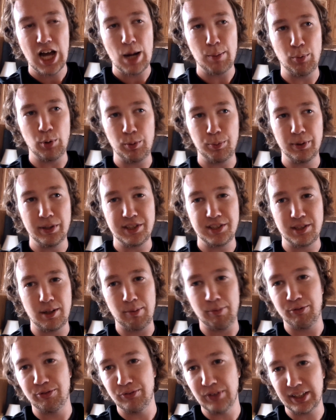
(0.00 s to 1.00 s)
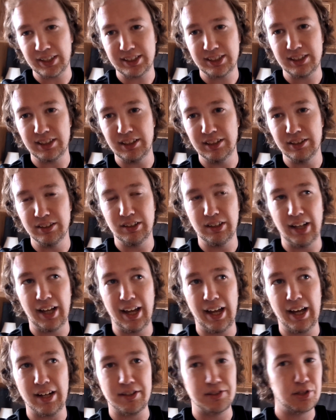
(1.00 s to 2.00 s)
but we put some Flex Seal
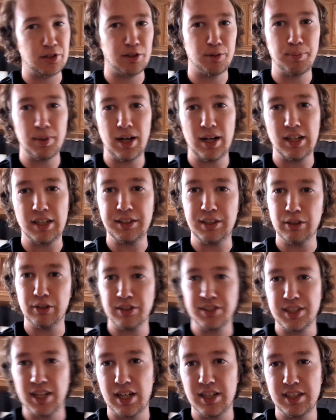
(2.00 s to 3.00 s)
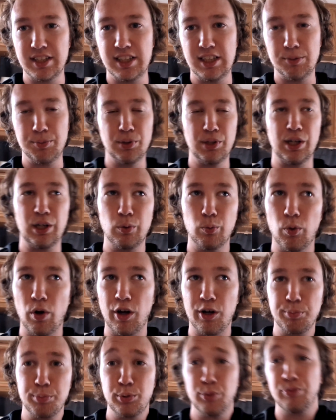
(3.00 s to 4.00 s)
and a Turnabond on the other side to keep it like
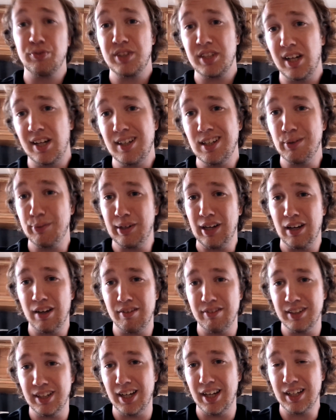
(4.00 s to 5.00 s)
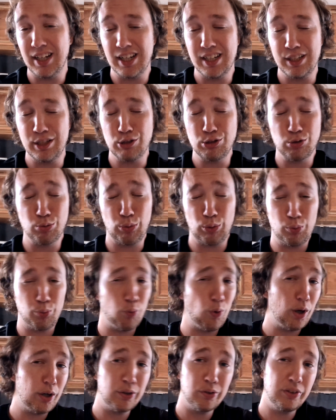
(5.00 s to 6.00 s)
waterproof tight, and we haven't had any issues with
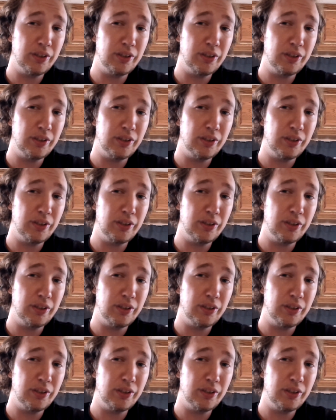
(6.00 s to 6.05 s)
water